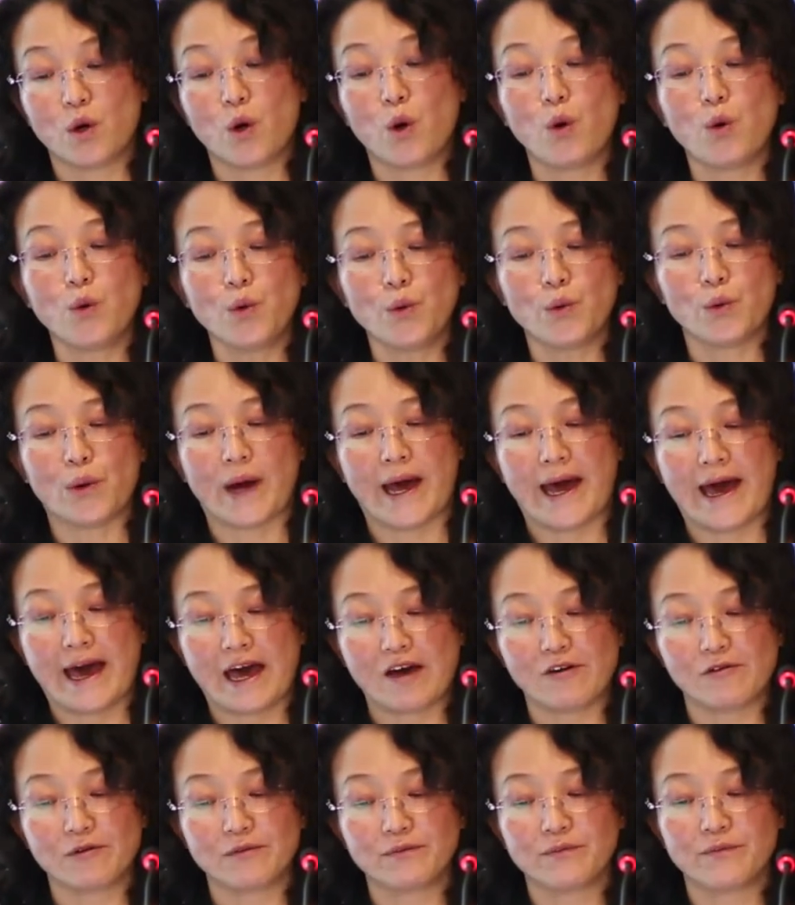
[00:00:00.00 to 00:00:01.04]
who
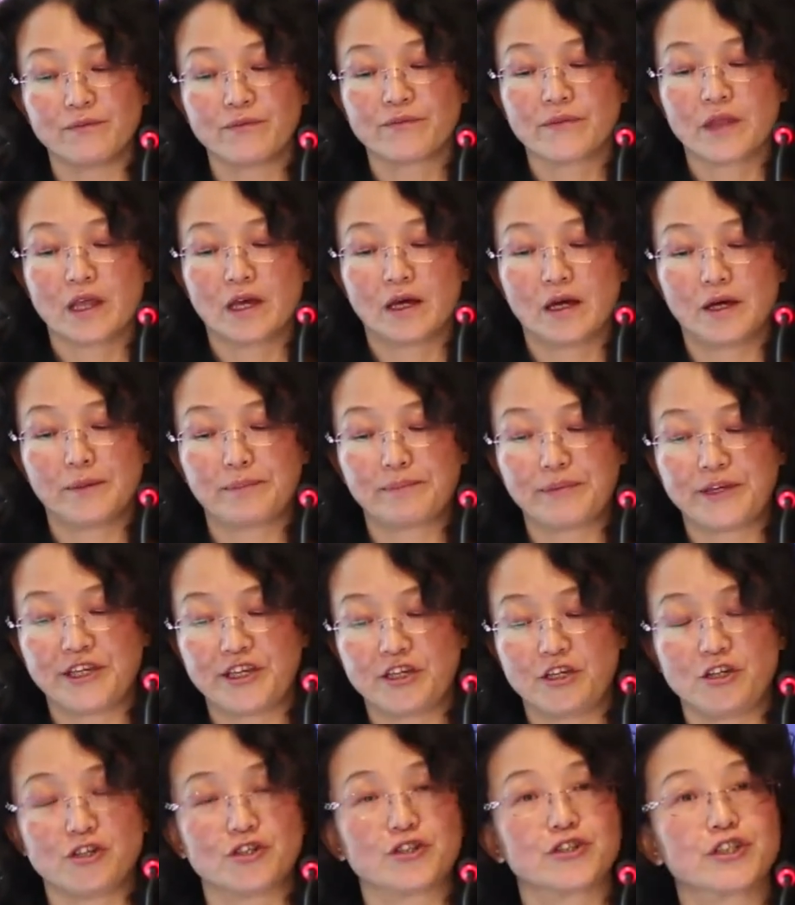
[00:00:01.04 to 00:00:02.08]
have
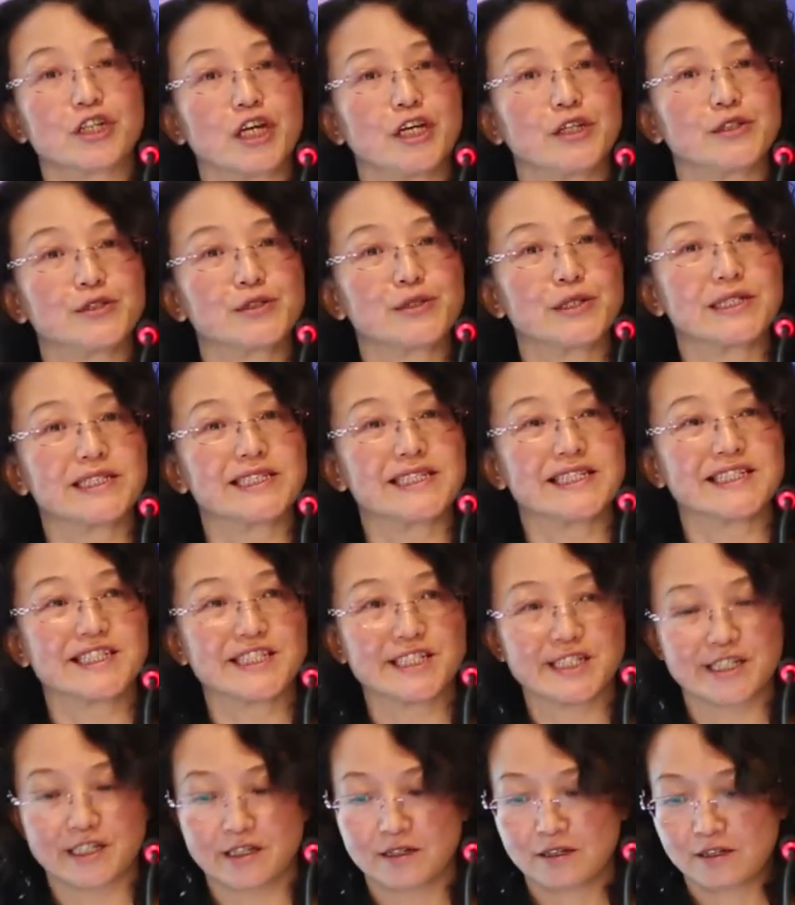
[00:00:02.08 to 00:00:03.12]
appeared in
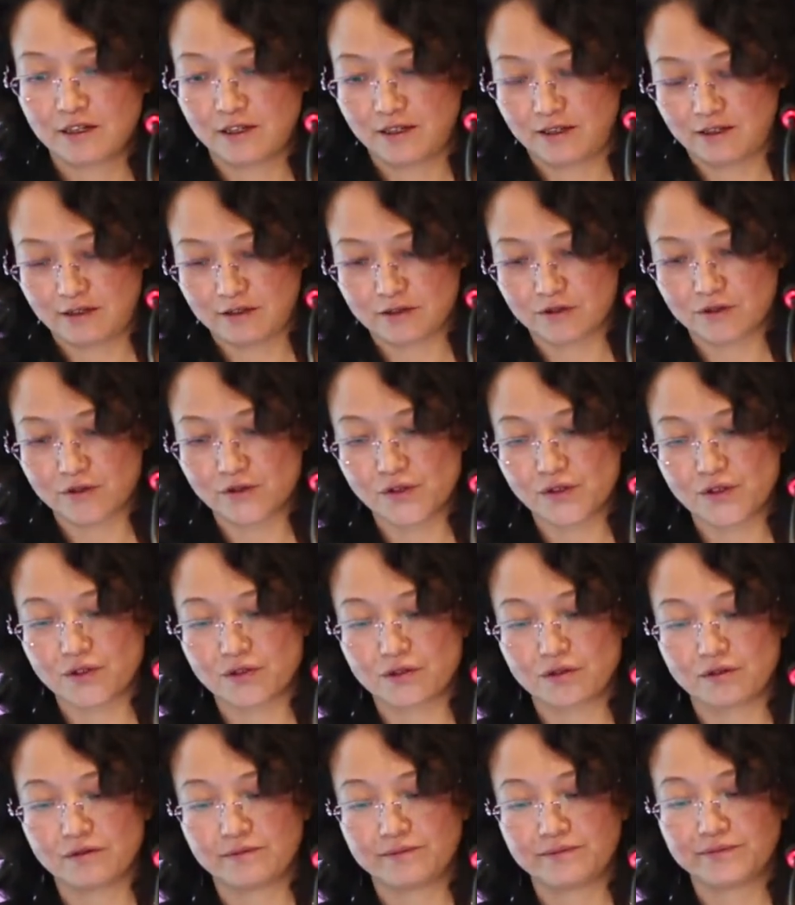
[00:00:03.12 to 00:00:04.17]
recent
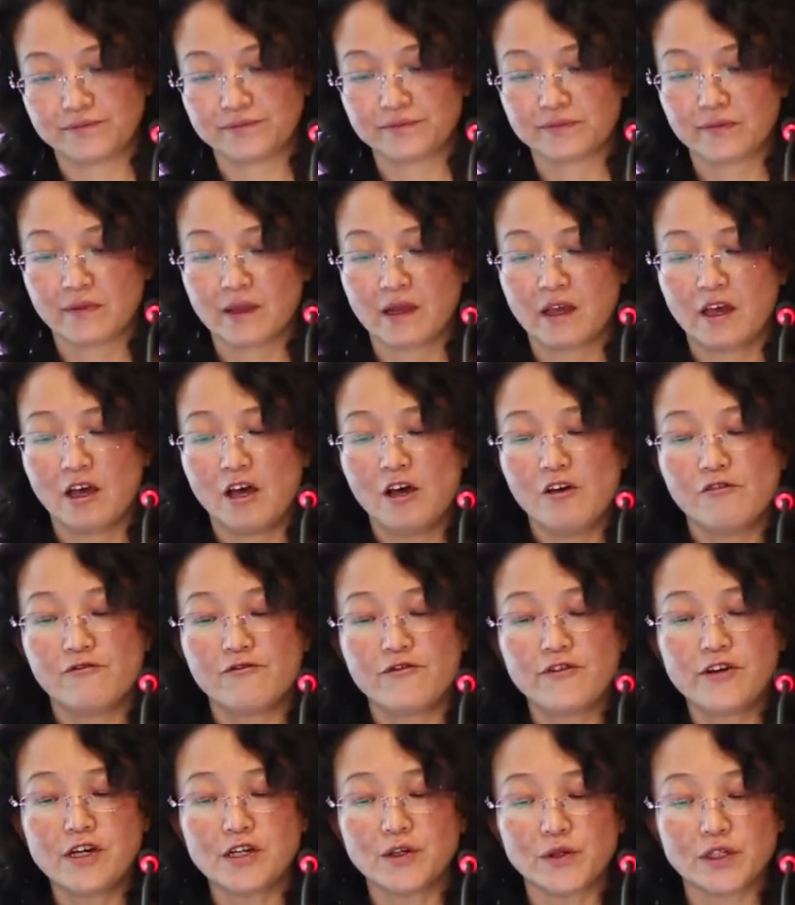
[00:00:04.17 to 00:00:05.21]
years.
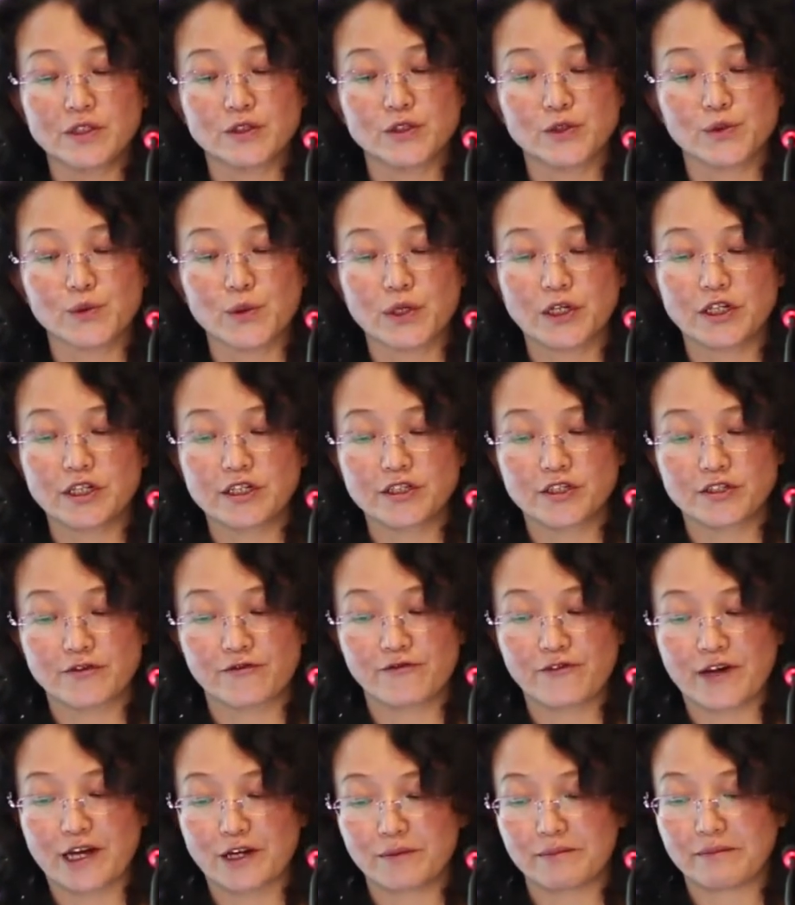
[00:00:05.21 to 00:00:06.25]
Various religion
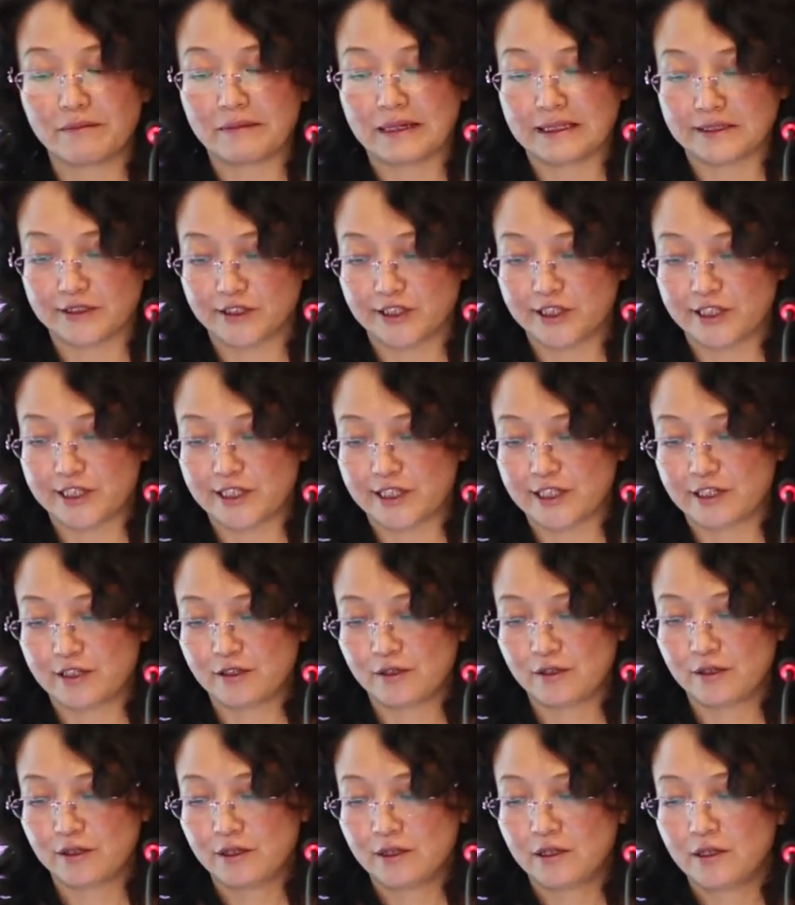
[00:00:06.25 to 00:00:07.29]
development
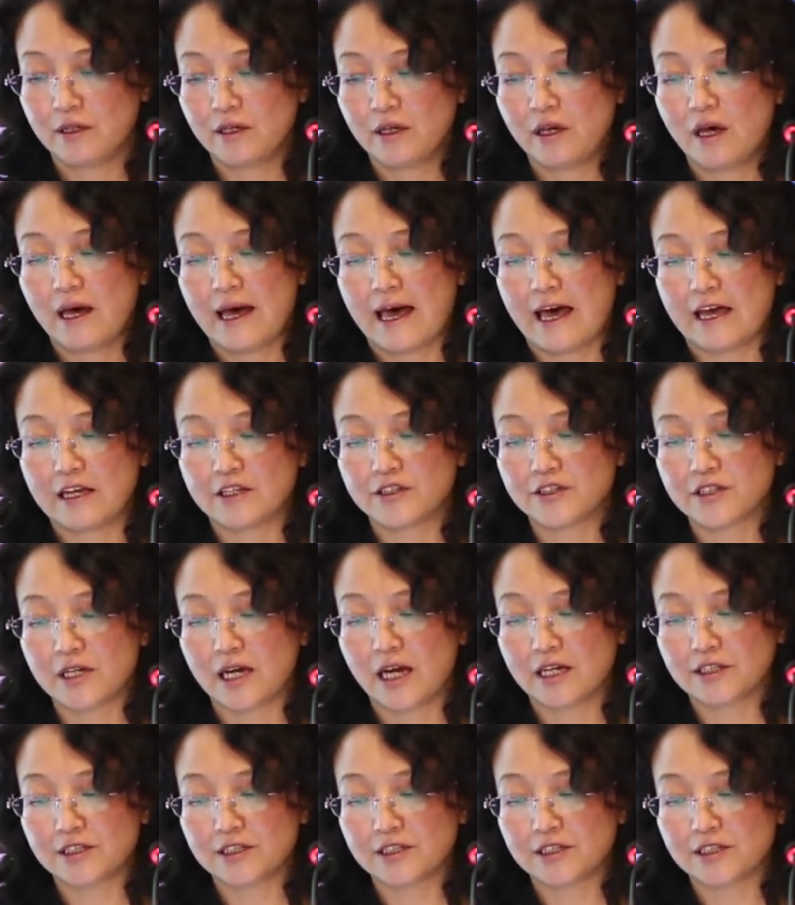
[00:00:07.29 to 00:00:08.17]
and